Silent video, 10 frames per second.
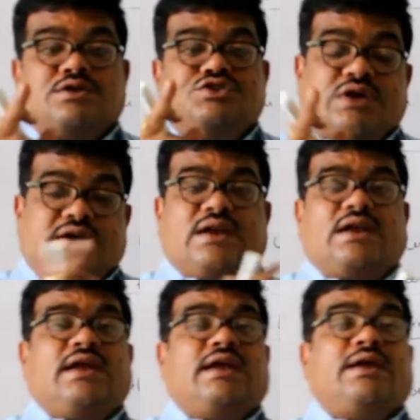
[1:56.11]

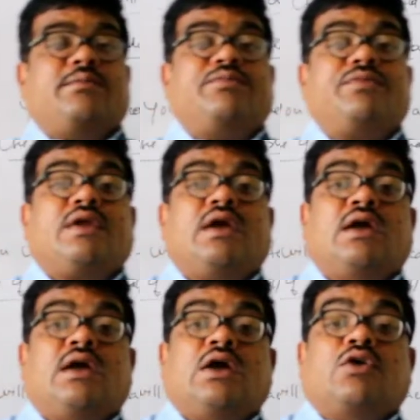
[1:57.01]
Generally,
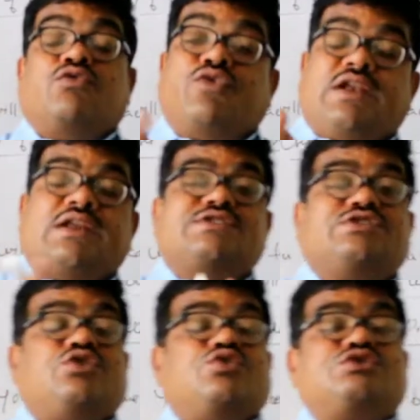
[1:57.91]
will
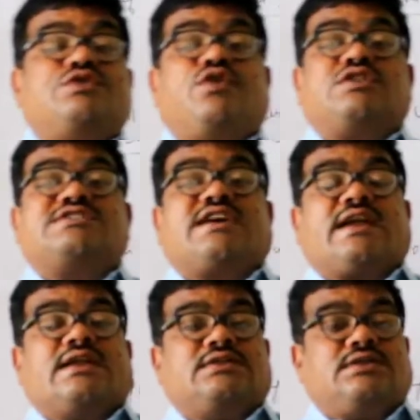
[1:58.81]
is used for the
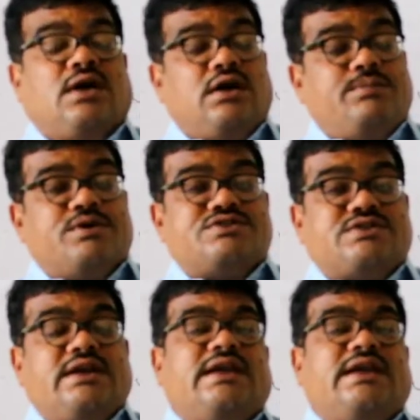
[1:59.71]
second and third person.